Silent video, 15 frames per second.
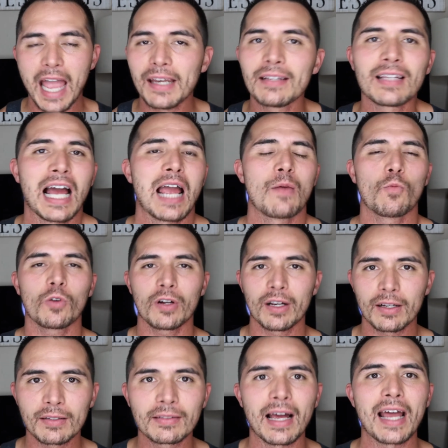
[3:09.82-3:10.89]
anytime we're
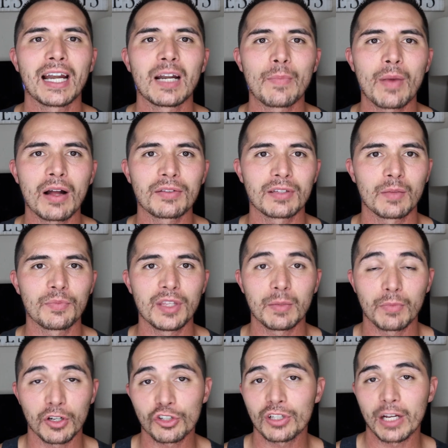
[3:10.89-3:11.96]
excited about something,
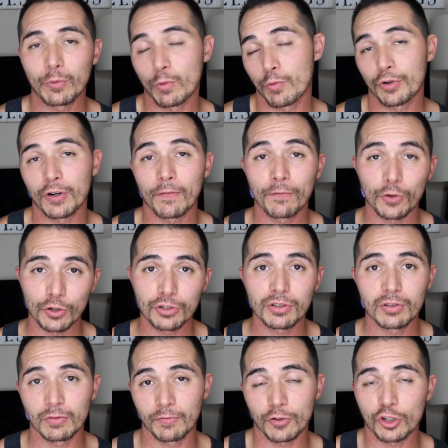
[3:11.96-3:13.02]
much like when we're in a
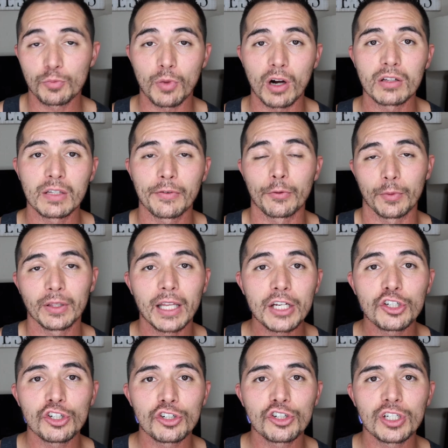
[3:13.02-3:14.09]
first parts of a
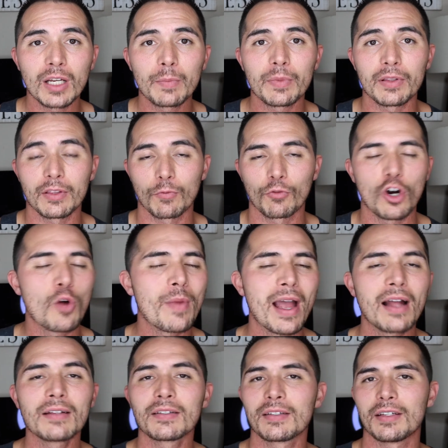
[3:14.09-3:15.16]
relationship, and the
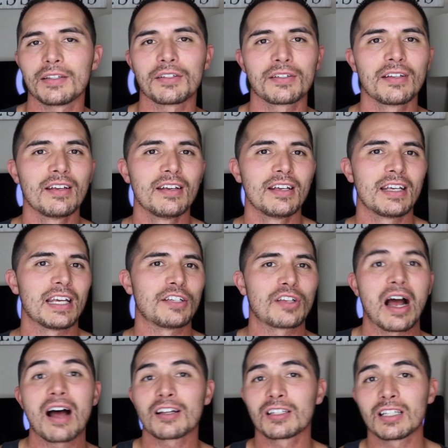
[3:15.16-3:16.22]
romance is
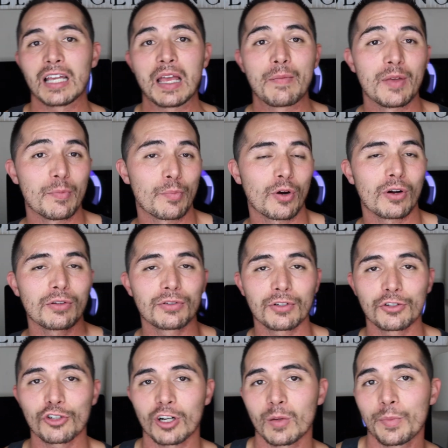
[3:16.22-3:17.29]
awesome, and birds are
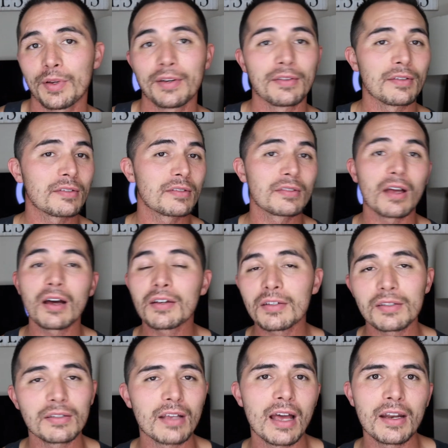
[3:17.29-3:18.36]
chirping, and the sun
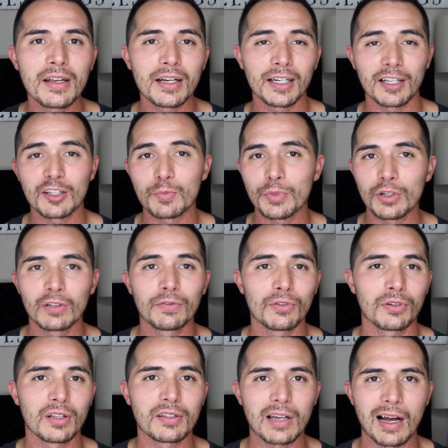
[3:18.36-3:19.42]
is setting, and it's
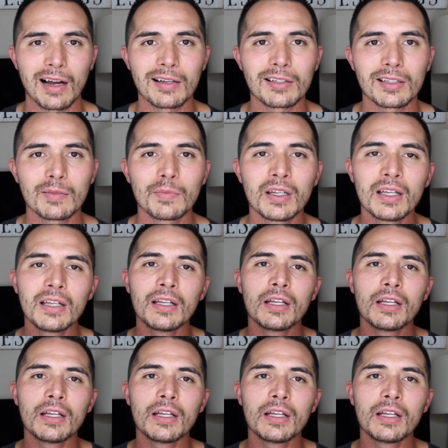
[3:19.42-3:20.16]
beautiful and it's awesome,